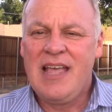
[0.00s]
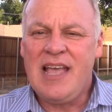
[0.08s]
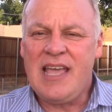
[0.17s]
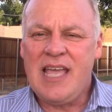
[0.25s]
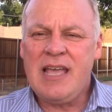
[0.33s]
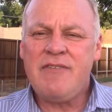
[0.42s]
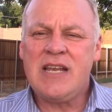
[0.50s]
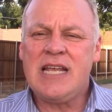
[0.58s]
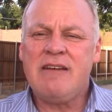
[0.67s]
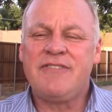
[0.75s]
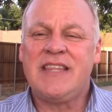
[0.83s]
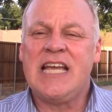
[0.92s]
even
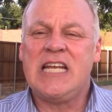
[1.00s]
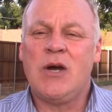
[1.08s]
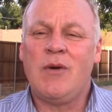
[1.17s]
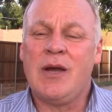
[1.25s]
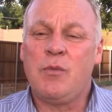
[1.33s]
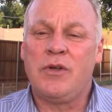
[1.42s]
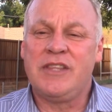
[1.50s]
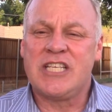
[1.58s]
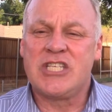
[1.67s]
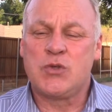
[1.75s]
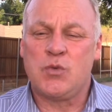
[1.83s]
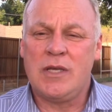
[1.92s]
if they know it will
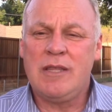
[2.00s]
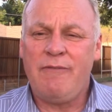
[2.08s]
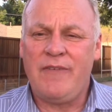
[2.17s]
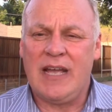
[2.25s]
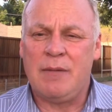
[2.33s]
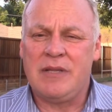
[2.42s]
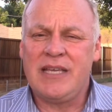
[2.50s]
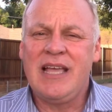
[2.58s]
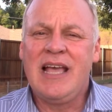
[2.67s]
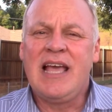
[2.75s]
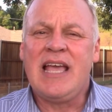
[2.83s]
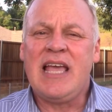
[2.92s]
destroy the family,
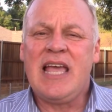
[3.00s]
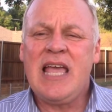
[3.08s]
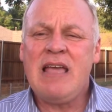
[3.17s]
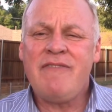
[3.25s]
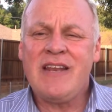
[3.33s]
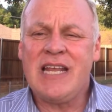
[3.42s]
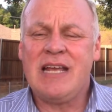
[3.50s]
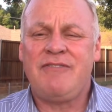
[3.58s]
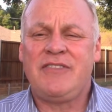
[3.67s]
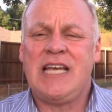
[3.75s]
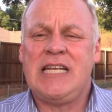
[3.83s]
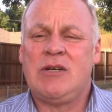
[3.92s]
even
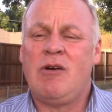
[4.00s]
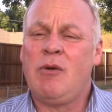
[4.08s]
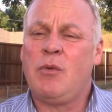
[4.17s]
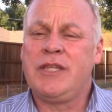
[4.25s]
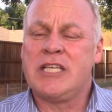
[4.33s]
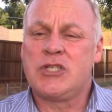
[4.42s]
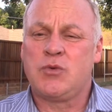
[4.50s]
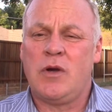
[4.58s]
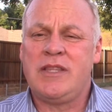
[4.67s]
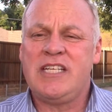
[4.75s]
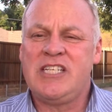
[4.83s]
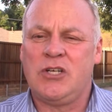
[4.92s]
if they know it will destroy
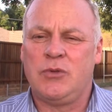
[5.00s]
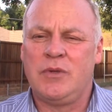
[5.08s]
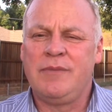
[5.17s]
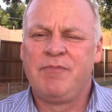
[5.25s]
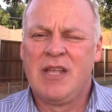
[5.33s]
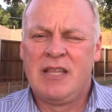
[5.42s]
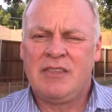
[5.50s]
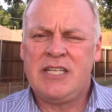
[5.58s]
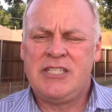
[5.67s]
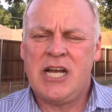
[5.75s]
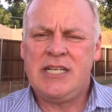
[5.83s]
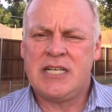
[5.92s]
the children. The
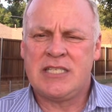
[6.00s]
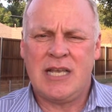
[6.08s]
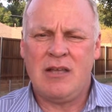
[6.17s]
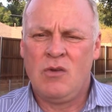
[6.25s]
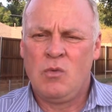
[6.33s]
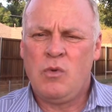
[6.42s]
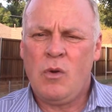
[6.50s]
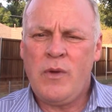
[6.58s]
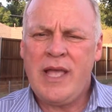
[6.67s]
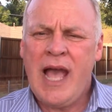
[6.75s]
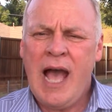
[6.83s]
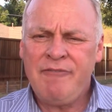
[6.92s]
judges say, well,
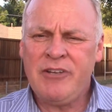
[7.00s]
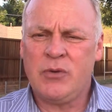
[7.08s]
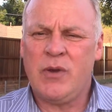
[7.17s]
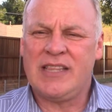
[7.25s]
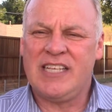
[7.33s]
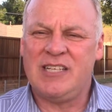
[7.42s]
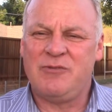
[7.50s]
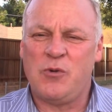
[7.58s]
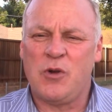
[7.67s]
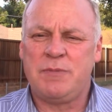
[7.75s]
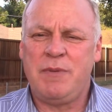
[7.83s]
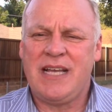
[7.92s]
we have to grant the
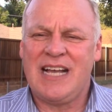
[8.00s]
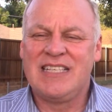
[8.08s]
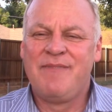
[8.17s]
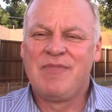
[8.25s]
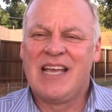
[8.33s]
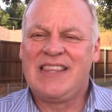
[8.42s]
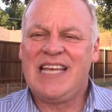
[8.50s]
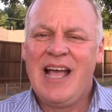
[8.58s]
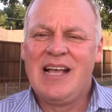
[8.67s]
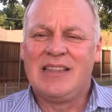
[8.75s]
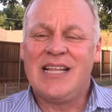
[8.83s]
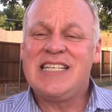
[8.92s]
divorce because the
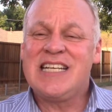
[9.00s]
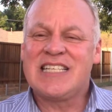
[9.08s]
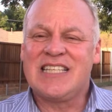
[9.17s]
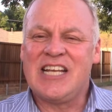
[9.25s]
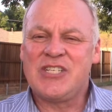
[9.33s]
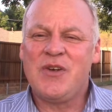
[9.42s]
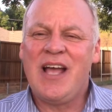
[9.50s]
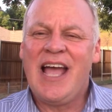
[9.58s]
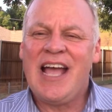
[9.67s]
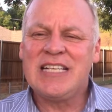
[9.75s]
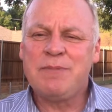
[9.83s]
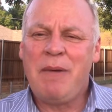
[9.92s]
legislature
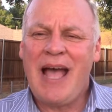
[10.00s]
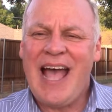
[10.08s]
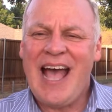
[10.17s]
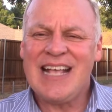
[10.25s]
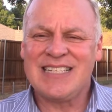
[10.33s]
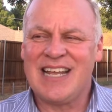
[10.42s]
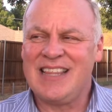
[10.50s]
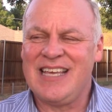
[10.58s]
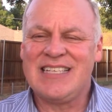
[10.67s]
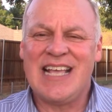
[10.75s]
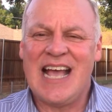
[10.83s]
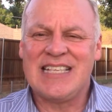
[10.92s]
has passed
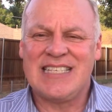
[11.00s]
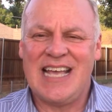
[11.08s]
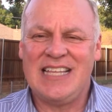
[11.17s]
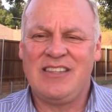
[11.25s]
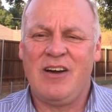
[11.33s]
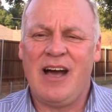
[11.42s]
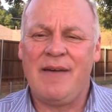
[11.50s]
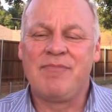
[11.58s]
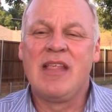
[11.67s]
this as a law.